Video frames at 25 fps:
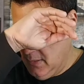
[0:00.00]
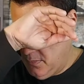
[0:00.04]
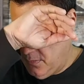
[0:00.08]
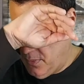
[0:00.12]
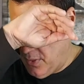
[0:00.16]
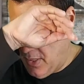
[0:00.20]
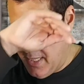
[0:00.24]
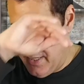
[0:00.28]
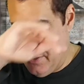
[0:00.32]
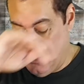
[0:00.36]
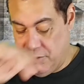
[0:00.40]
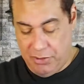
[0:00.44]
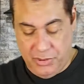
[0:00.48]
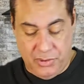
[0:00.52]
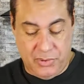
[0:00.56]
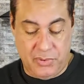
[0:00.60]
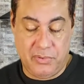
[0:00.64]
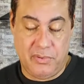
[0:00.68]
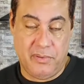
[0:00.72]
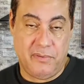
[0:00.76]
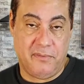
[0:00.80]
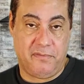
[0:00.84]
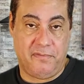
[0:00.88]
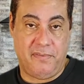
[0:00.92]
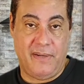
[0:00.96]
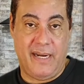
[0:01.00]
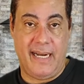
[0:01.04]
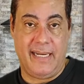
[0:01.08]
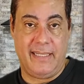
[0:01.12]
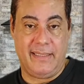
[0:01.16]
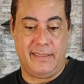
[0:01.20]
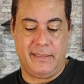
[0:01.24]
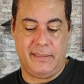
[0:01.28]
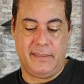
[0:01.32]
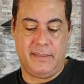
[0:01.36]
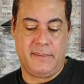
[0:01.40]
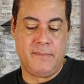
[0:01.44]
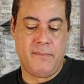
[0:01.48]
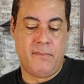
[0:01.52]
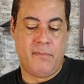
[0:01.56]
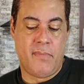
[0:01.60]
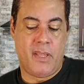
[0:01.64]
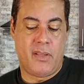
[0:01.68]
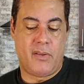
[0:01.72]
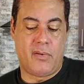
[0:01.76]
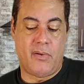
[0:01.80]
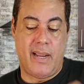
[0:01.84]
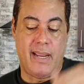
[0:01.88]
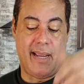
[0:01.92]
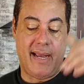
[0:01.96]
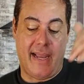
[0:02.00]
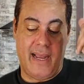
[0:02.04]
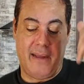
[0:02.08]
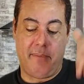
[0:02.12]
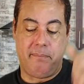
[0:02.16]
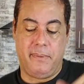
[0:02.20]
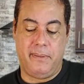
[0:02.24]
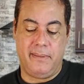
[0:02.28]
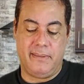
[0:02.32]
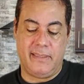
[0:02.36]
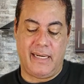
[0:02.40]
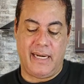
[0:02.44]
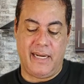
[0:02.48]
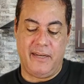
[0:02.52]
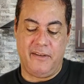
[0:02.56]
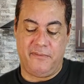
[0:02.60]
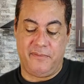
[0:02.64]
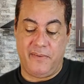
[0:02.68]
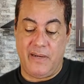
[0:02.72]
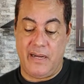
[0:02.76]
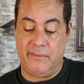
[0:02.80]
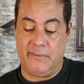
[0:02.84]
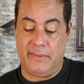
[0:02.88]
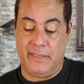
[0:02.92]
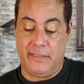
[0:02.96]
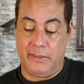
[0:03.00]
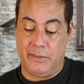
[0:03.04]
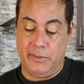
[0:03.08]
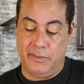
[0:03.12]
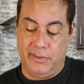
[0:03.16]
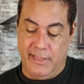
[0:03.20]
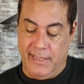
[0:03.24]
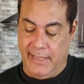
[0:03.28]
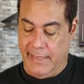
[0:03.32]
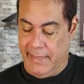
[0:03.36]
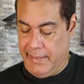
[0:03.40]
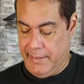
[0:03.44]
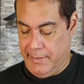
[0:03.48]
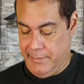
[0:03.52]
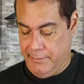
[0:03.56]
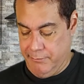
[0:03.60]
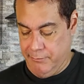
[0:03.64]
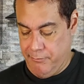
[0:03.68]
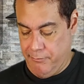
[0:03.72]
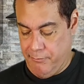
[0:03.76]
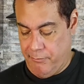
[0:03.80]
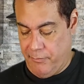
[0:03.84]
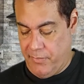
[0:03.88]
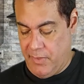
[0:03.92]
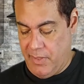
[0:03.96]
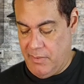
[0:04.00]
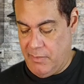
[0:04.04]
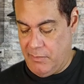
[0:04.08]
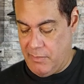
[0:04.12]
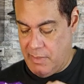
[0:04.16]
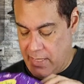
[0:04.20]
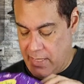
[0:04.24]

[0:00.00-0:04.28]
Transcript: but I just couldn't find it. So it happened that I found it today. All